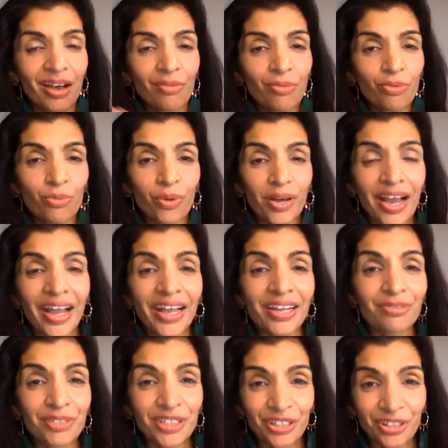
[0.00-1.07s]
What I
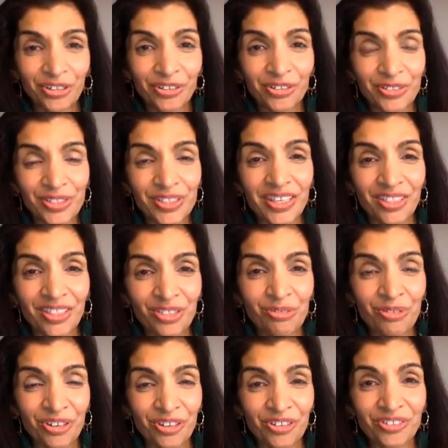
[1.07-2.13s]
rehearse in the
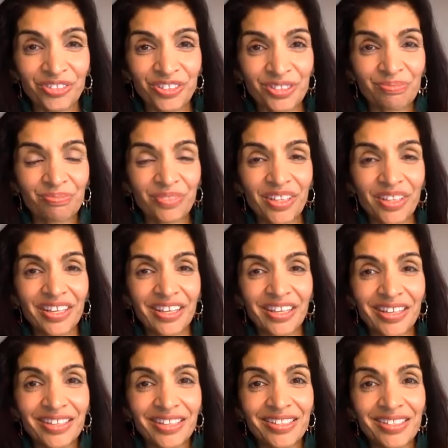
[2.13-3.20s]
world
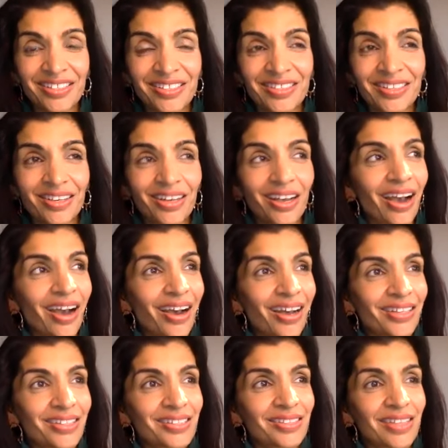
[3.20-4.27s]
is
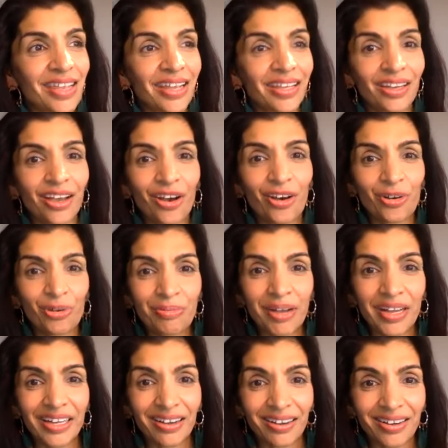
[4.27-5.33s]
us saying, Oh
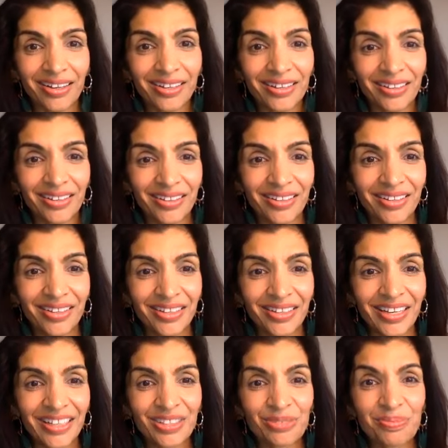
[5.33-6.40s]
my God,
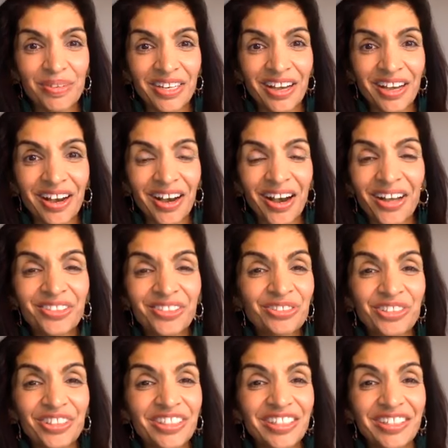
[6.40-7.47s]
it's been a
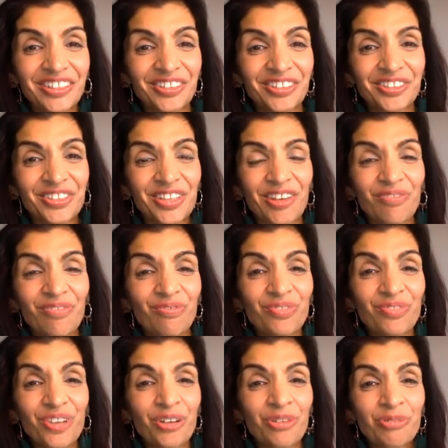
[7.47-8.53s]
hundred years of
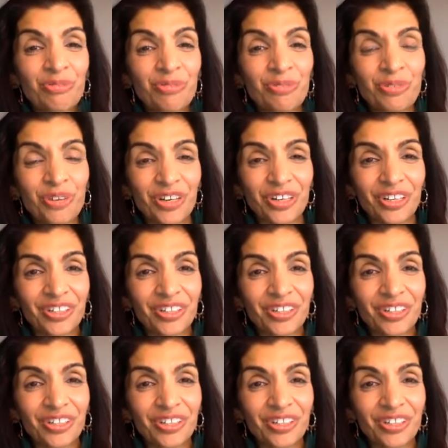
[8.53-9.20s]
no war.